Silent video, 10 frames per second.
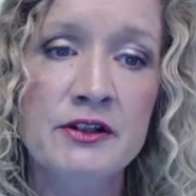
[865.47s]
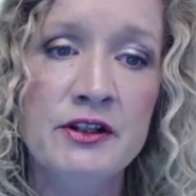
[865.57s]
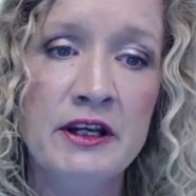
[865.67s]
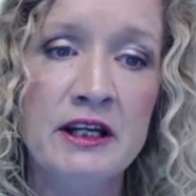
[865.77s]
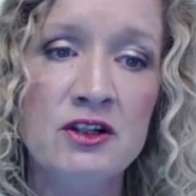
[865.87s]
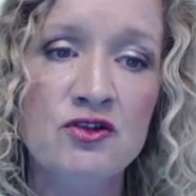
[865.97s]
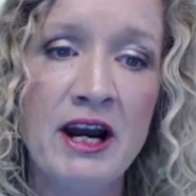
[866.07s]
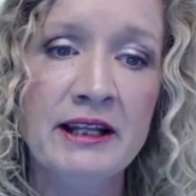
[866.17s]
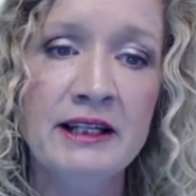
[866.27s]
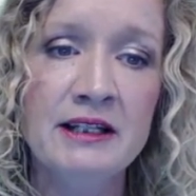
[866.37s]
So you can
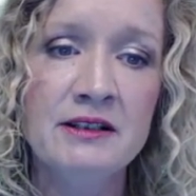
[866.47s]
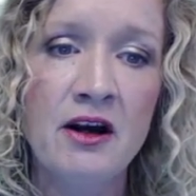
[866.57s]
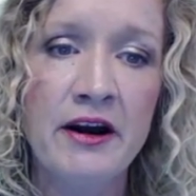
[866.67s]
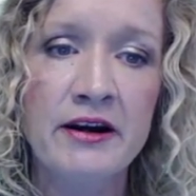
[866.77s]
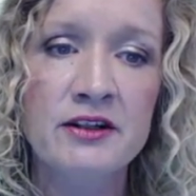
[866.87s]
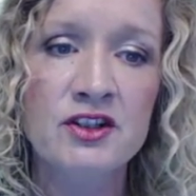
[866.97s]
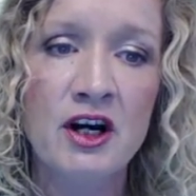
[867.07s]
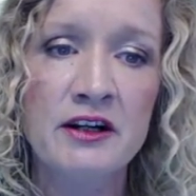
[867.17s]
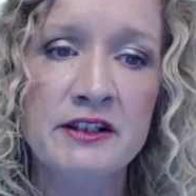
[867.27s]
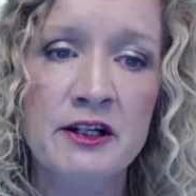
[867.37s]
drag the entire
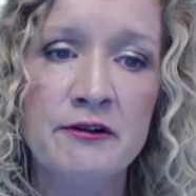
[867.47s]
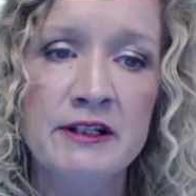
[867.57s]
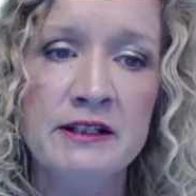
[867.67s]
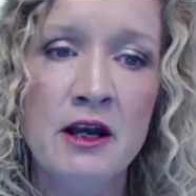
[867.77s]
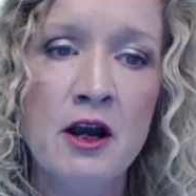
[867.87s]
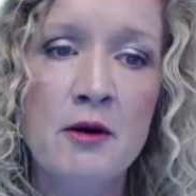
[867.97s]
chart series,